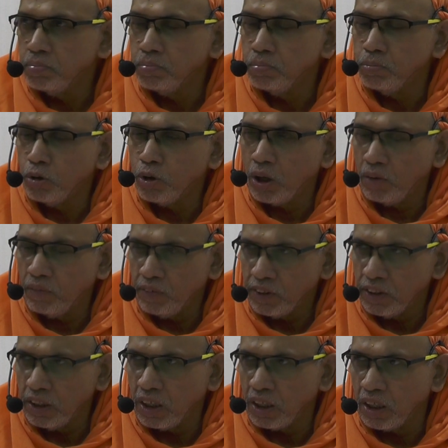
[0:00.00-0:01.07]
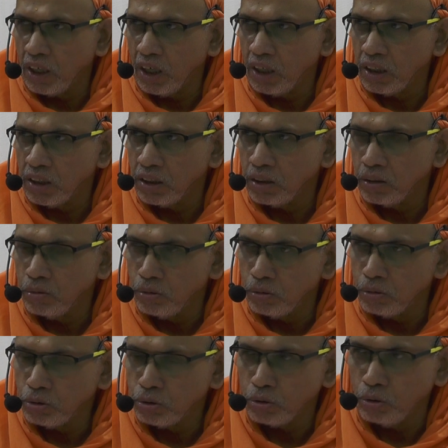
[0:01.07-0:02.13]
More often than not,
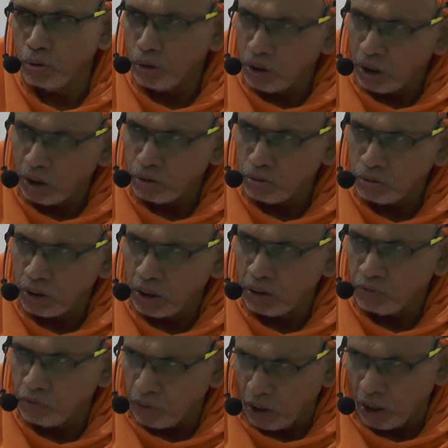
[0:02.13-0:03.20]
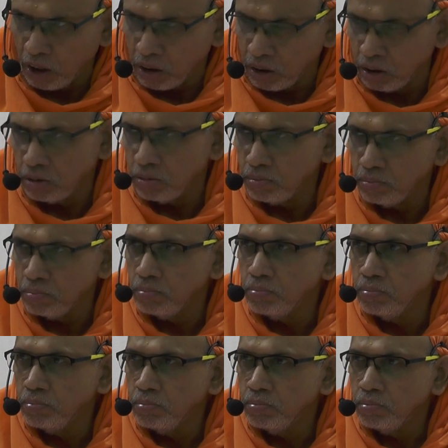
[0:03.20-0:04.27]
Gurus hold on to their flock.
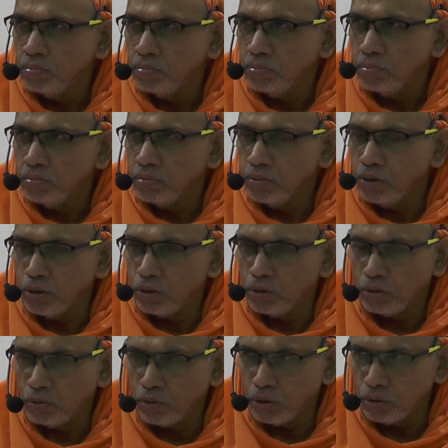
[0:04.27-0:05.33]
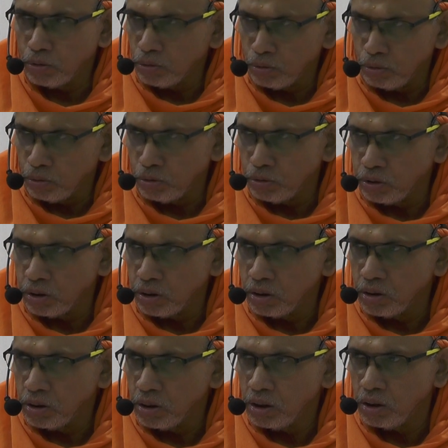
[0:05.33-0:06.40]
They don't want to lose
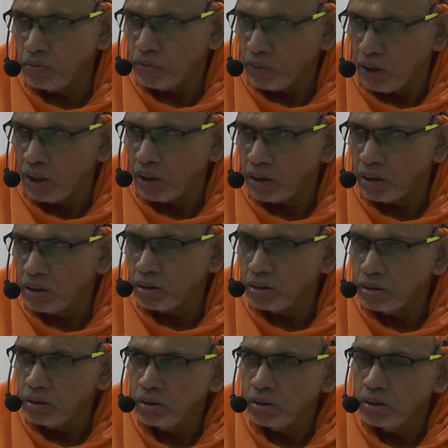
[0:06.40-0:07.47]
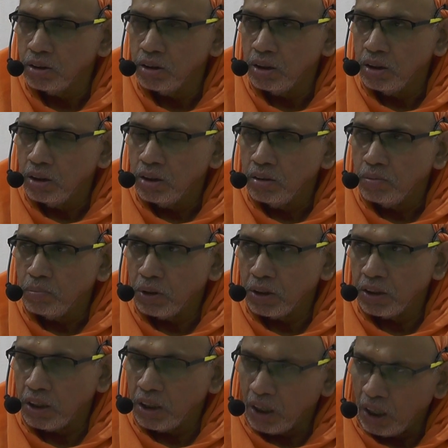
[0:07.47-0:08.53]
the flock.
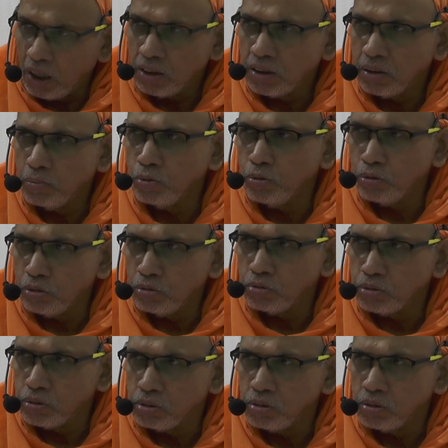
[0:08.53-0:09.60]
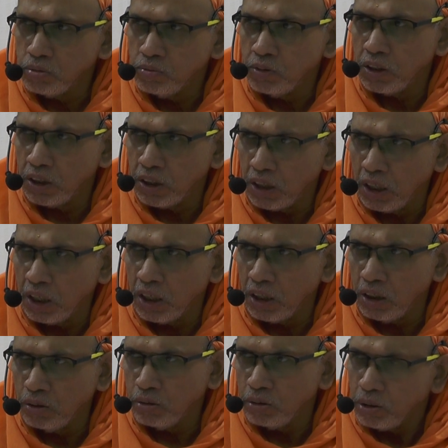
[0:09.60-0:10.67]
But there are some Gurus, very
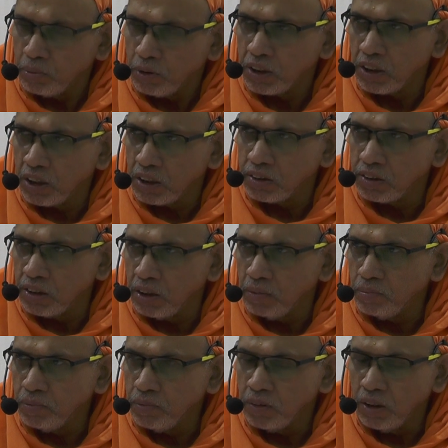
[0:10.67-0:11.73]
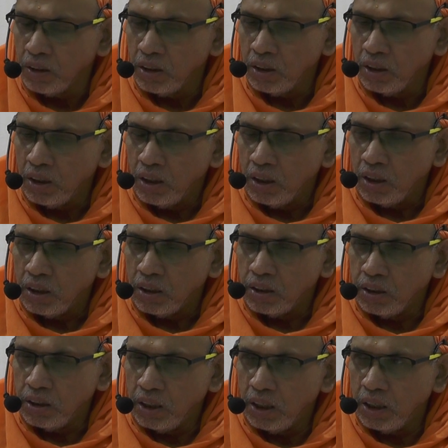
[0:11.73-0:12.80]
rarely you come across them,
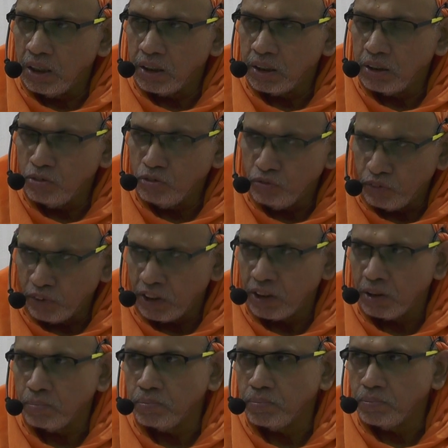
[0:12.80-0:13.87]
they give freedom.